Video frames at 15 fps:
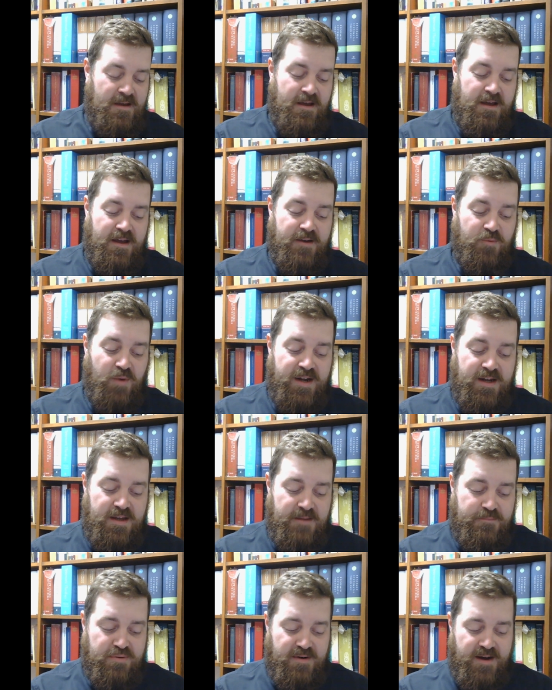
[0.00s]
And when
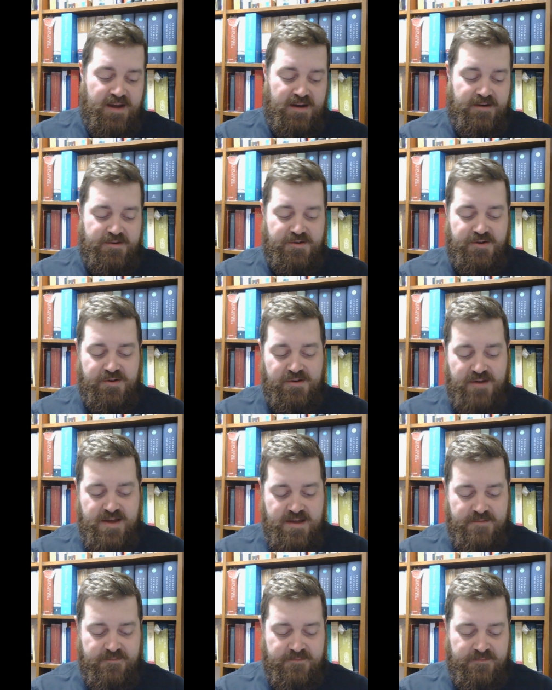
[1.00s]
he prayed to
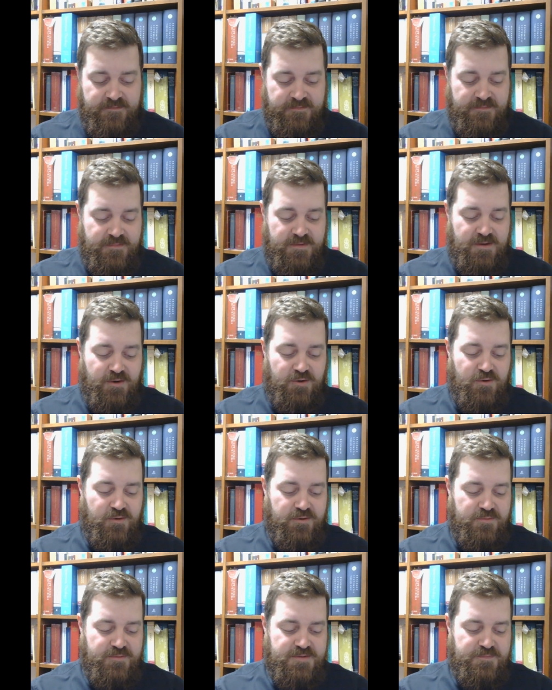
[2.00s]
him, the
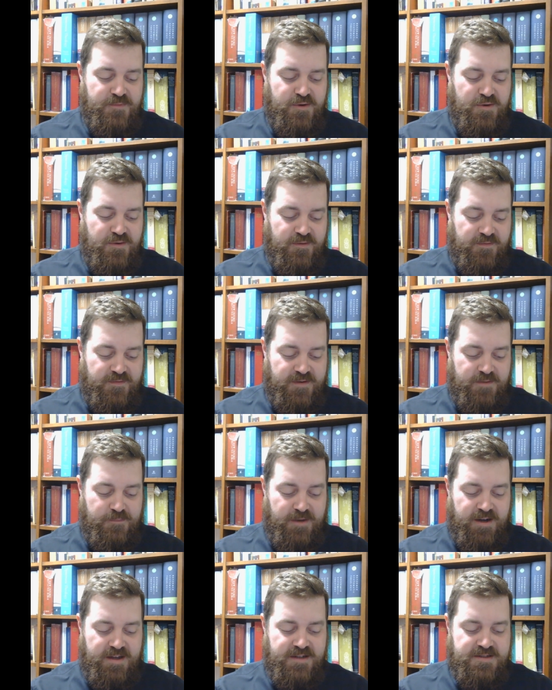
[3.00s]
Lord was moved
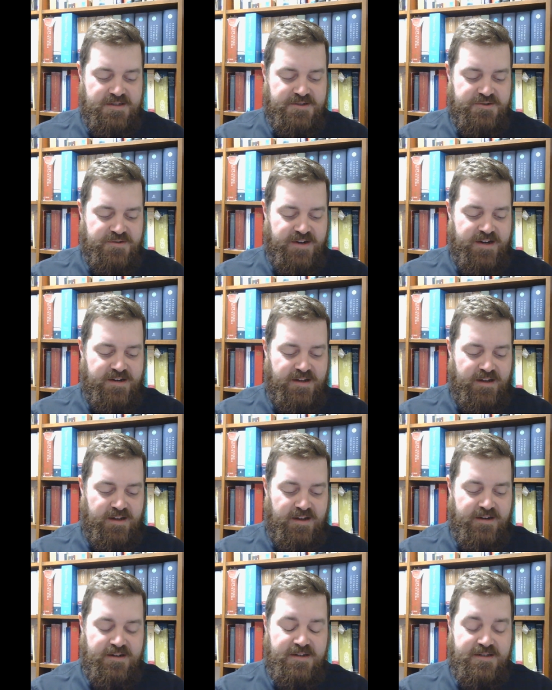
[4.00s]
by his entreaty
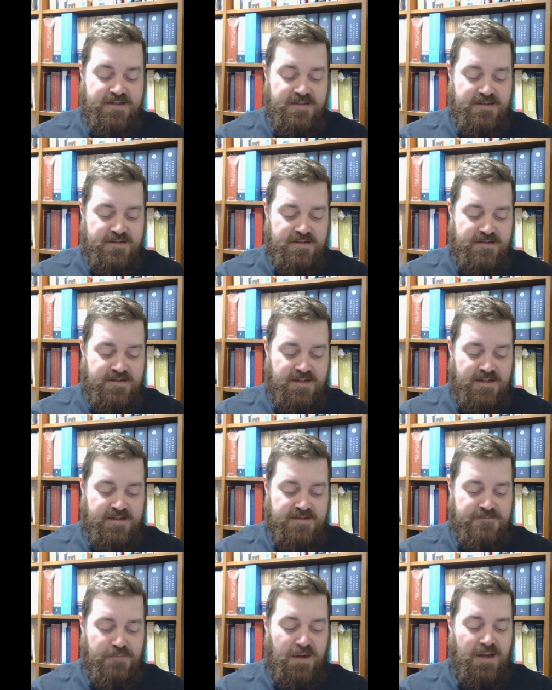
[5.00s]
and listened to
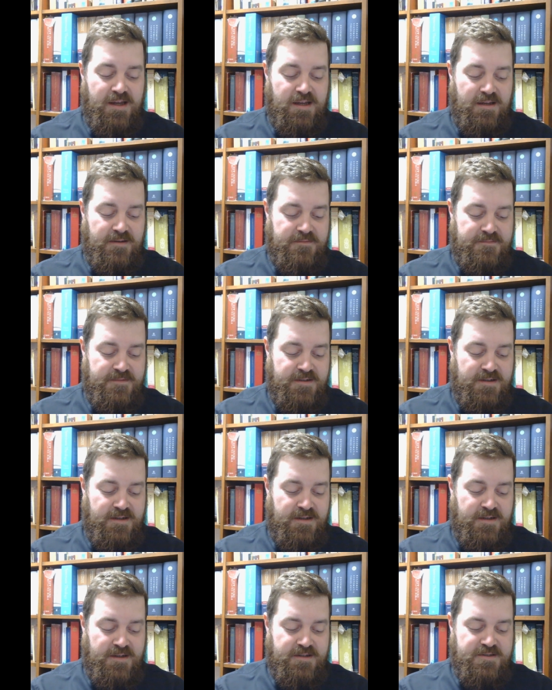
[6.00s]
his plea.
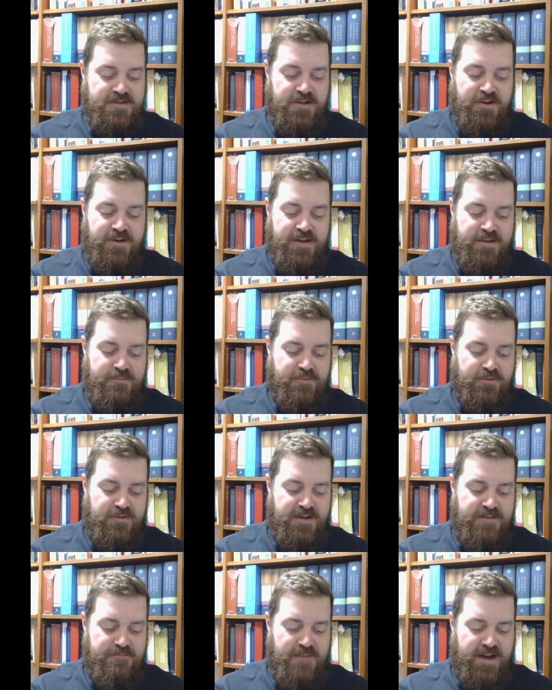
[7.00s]
So he
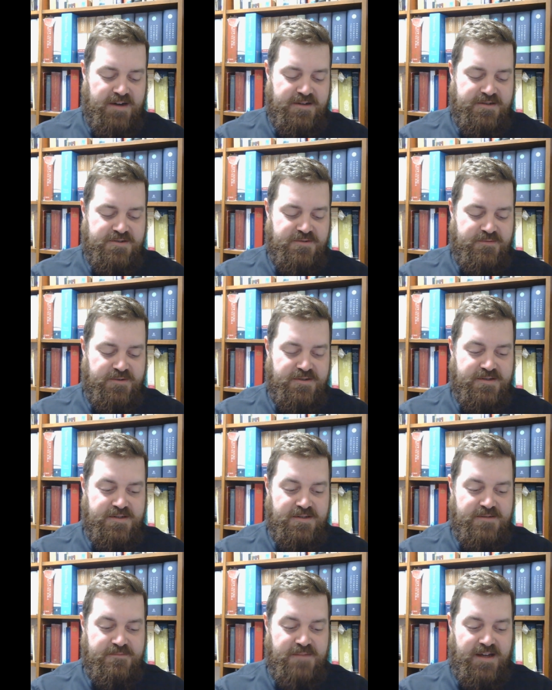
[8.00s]
brought him back to
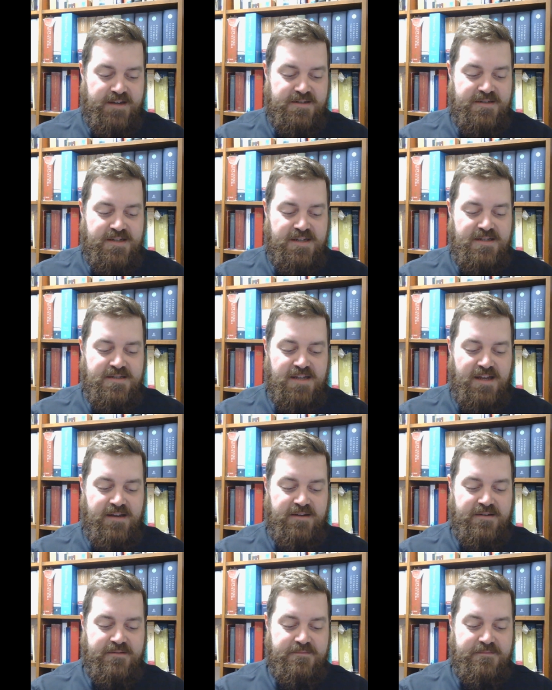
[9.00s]
Jerusalem and to his
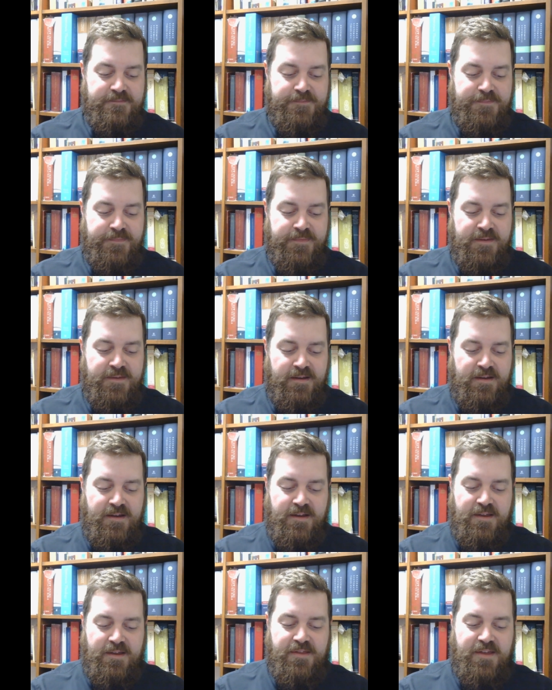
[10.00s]
kingdom.
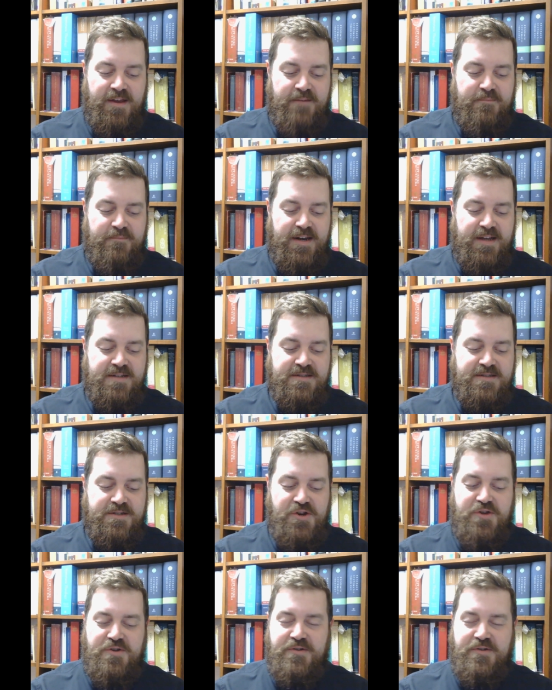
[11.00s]
Then Manasseh
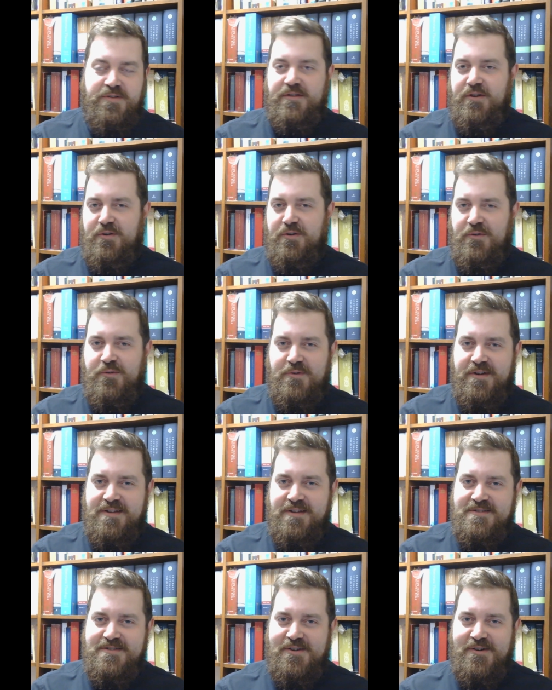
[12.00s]
knew that the Lord
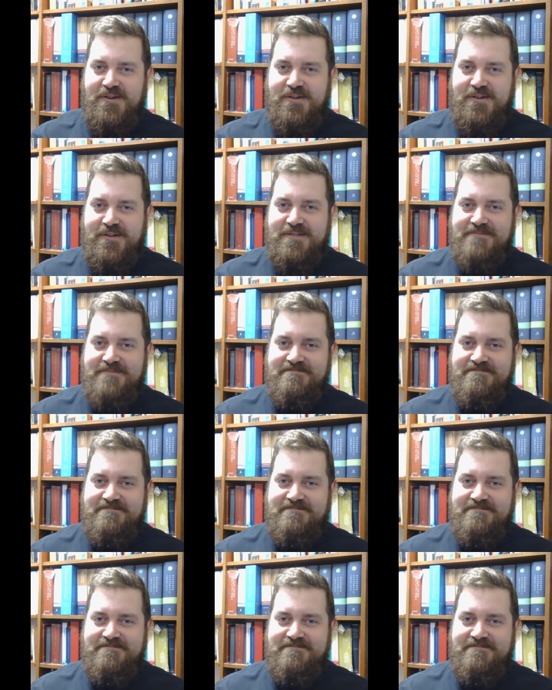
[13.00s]
is God.